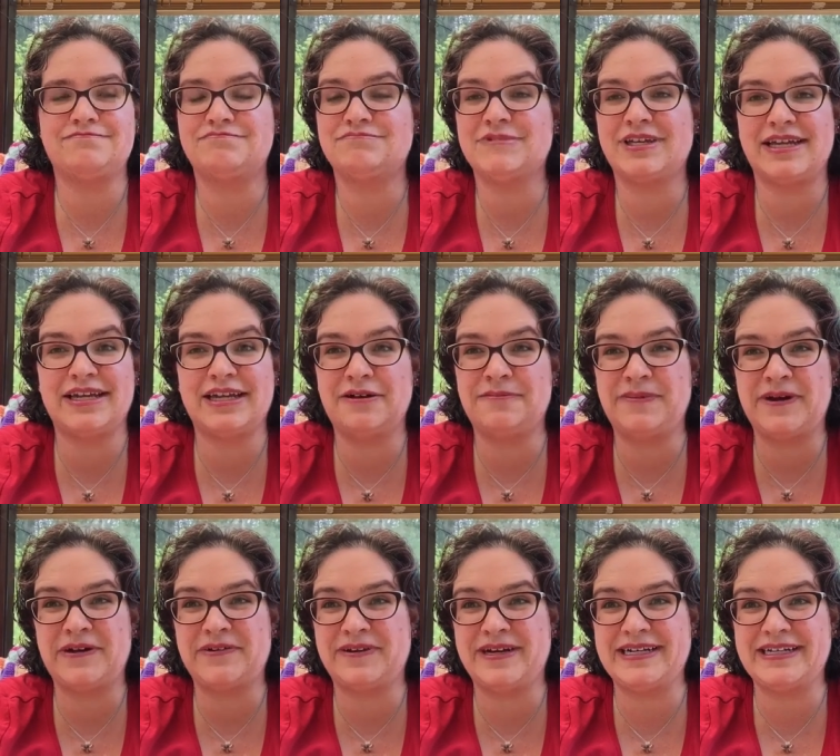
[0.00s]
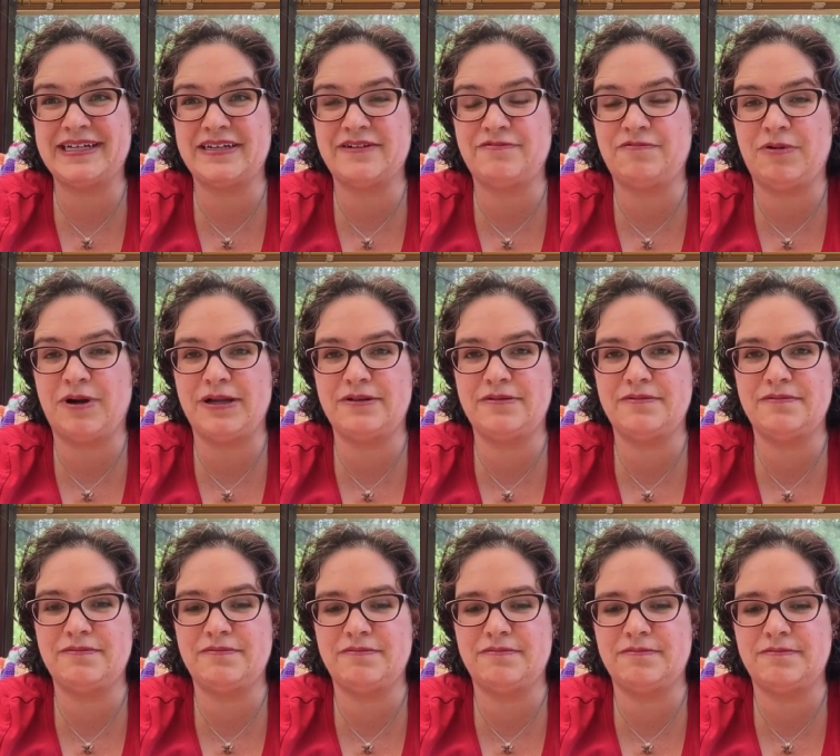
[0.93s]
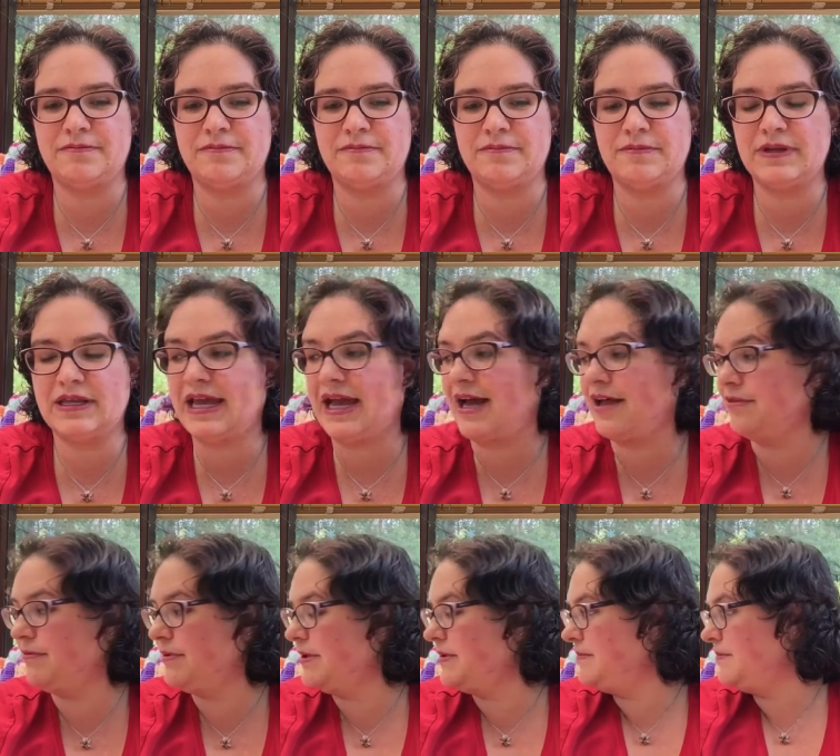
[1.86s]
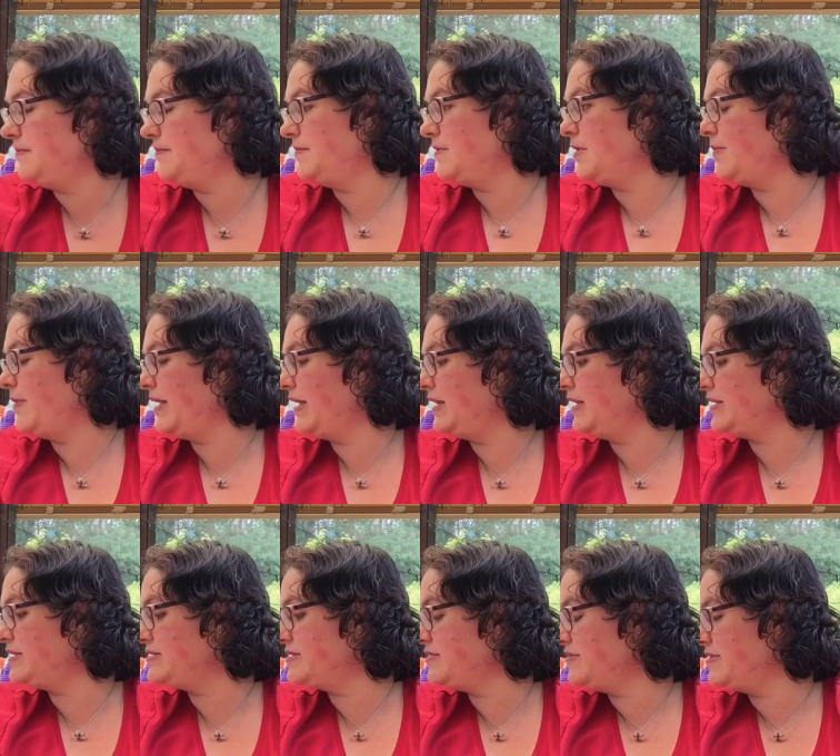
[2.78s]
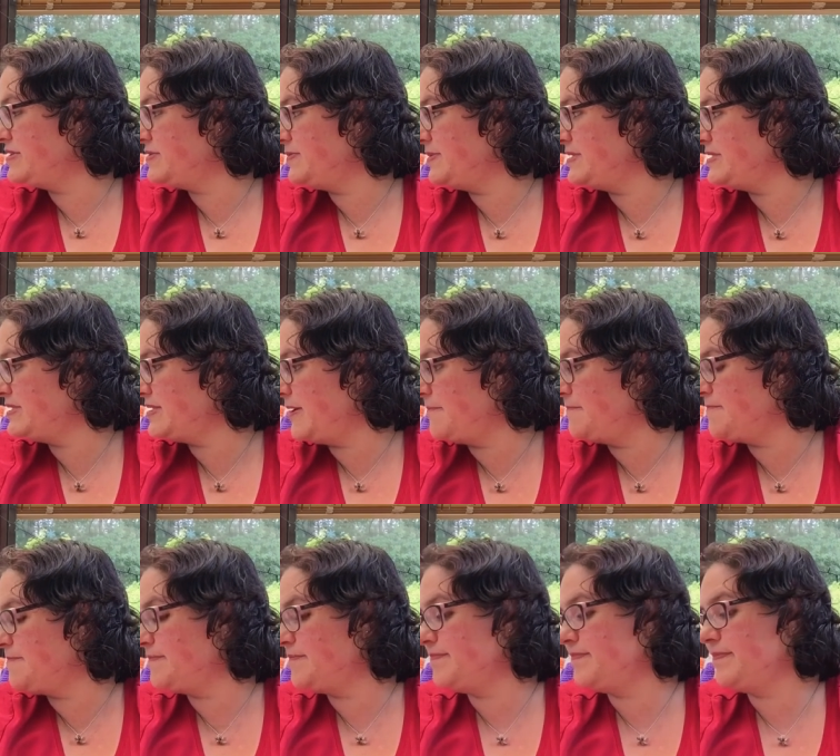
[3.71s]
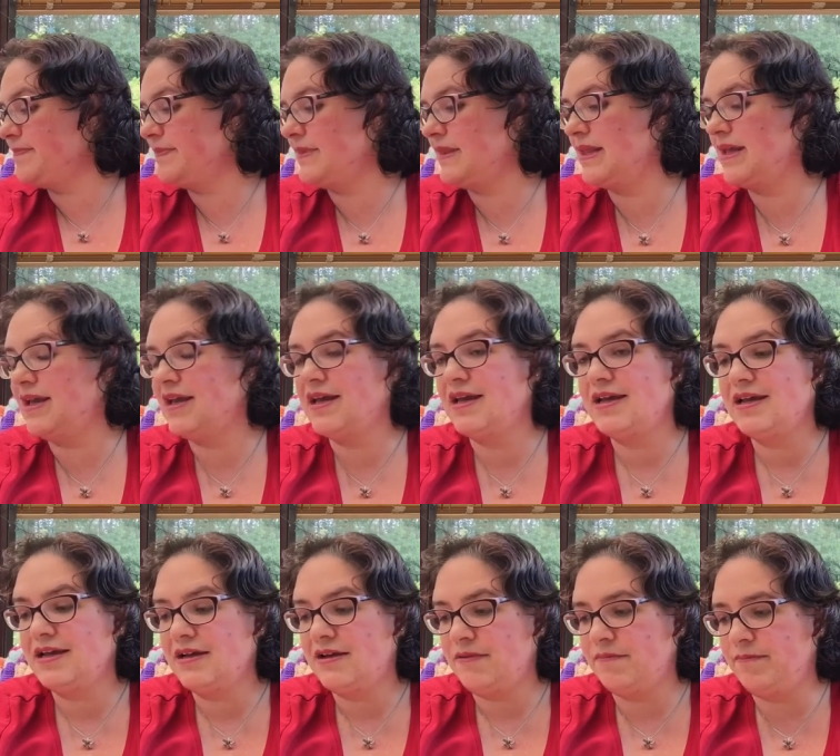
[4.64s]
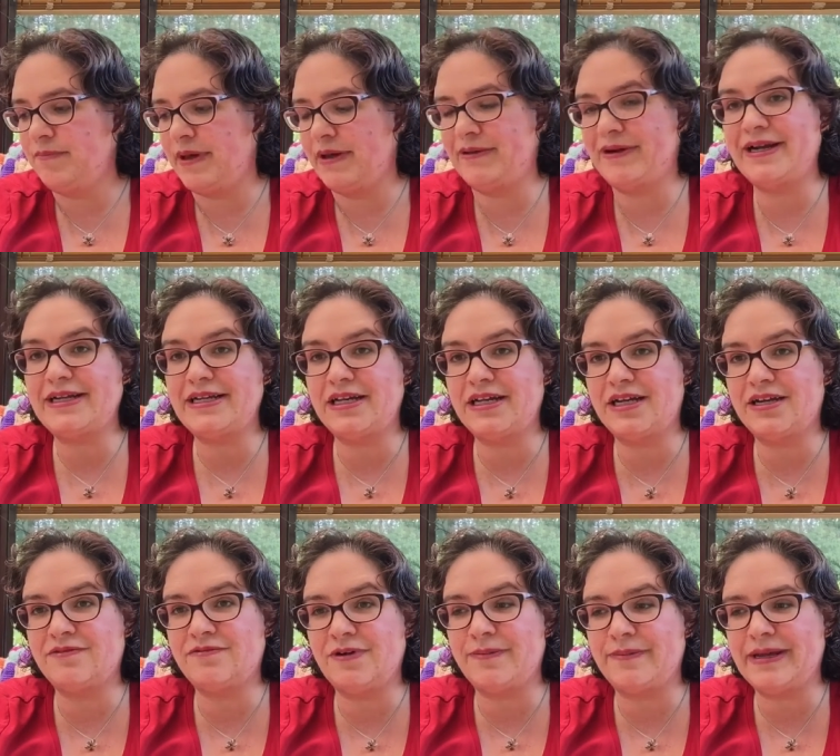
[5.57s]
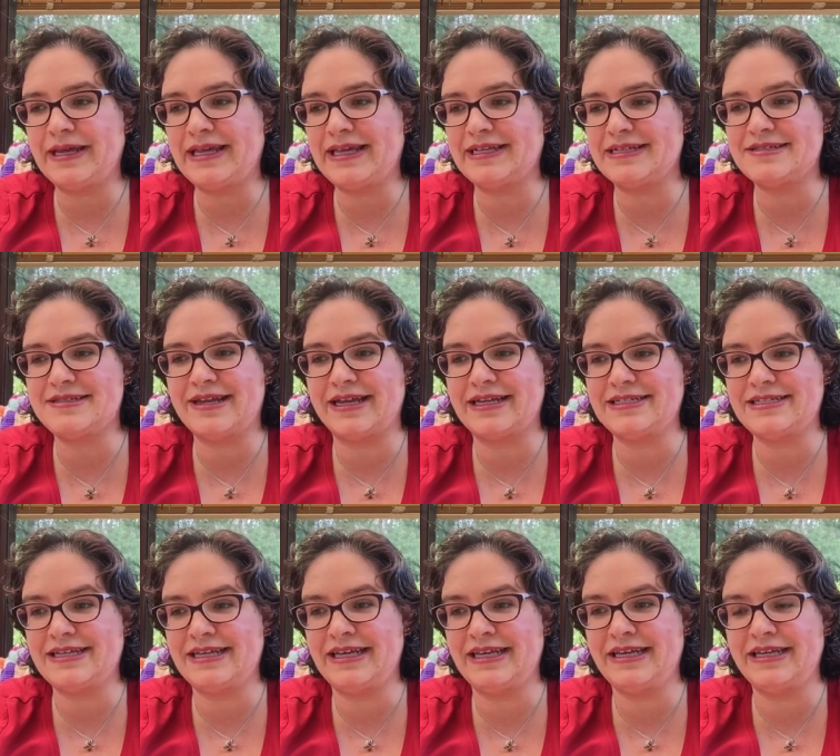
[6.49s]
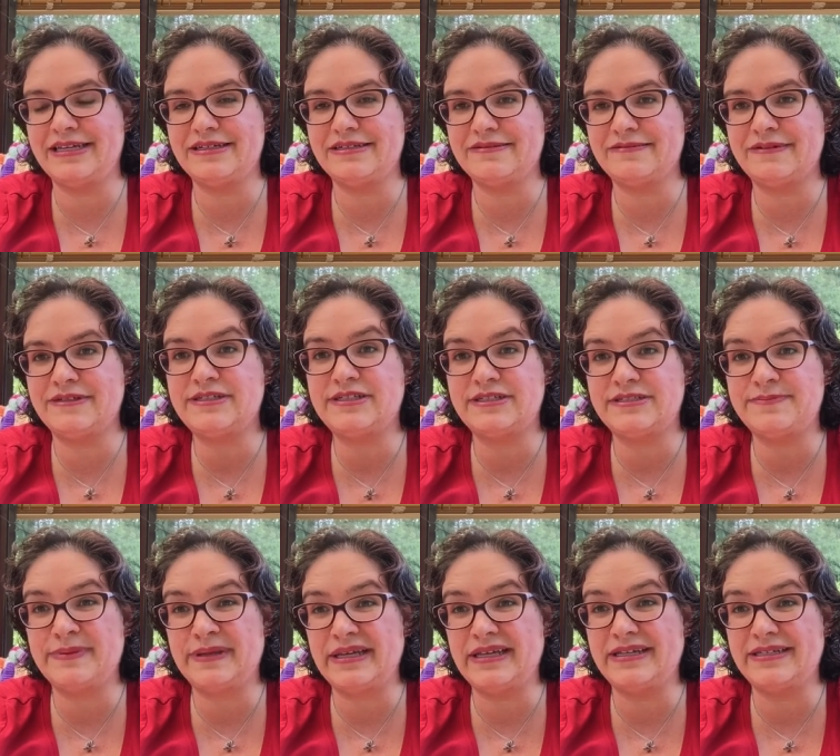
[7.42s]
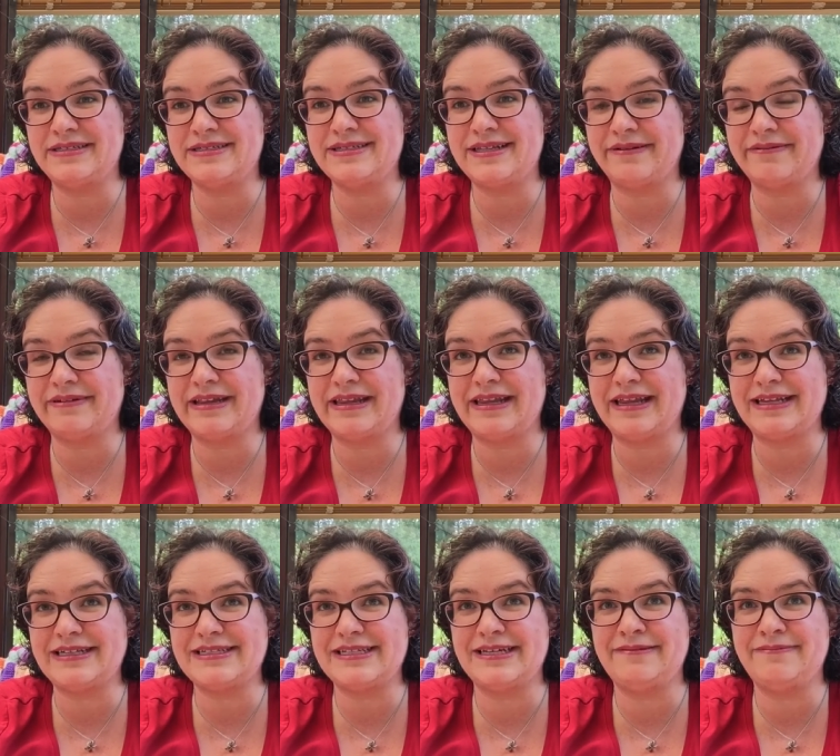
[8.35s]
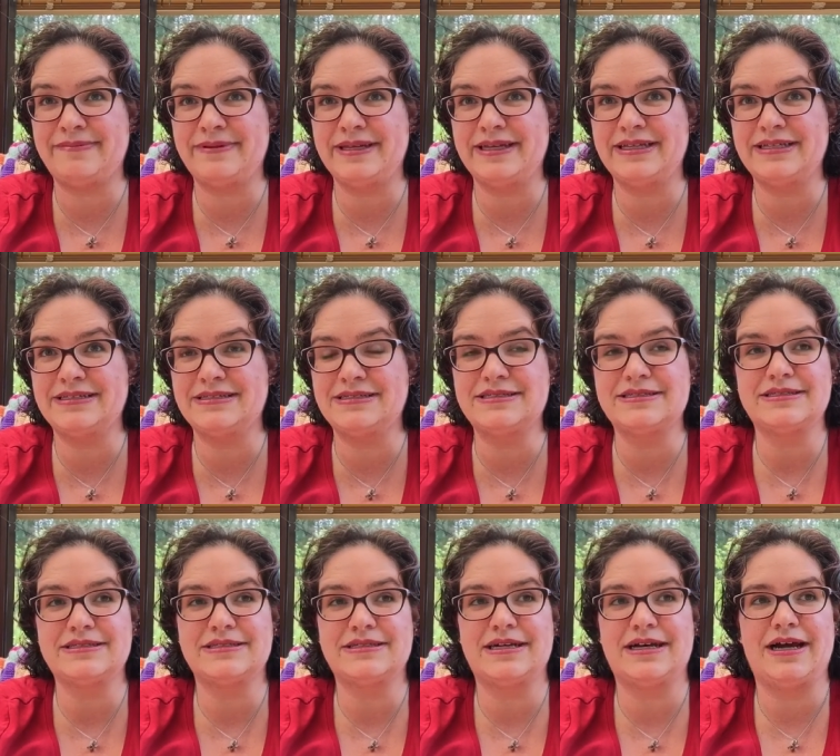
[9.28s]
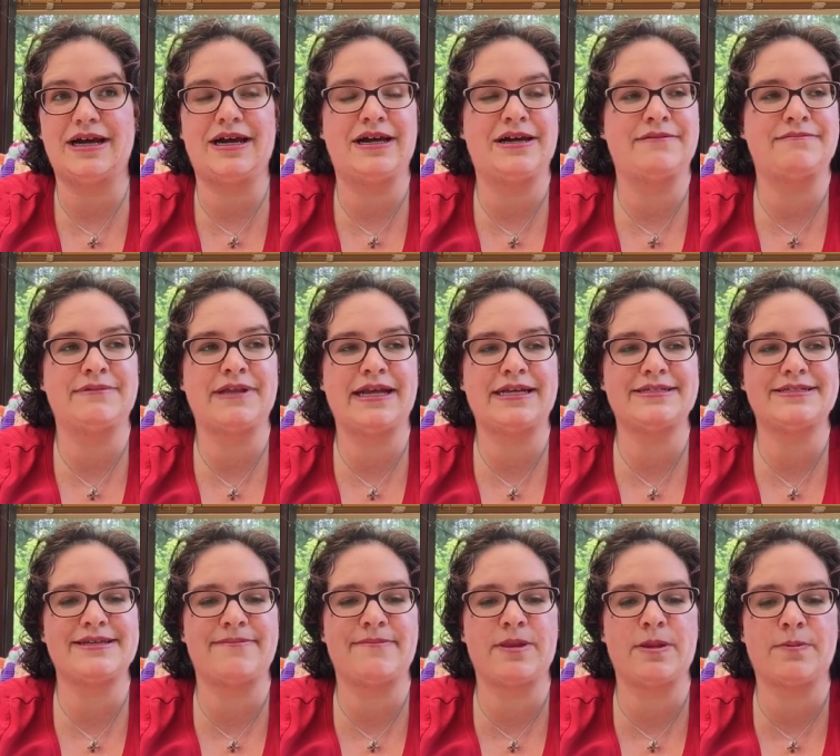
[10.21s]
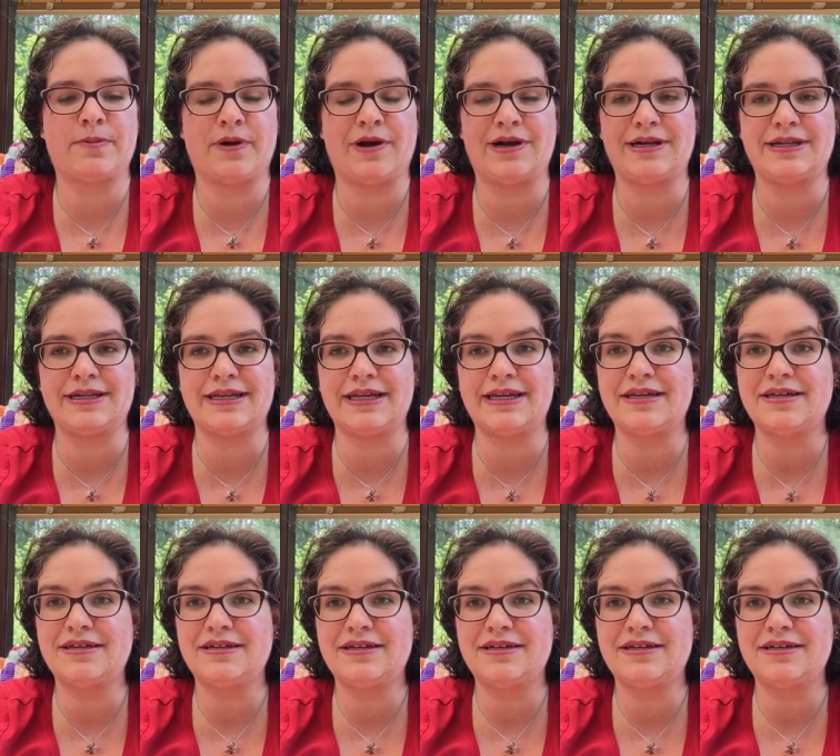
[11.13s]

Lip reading: getting a better idea of what Catherine, you're making lots of noise, please stop. Better idea of what my kids like to eat, which is peas. They really like to eat peas. They had some of the broccoli.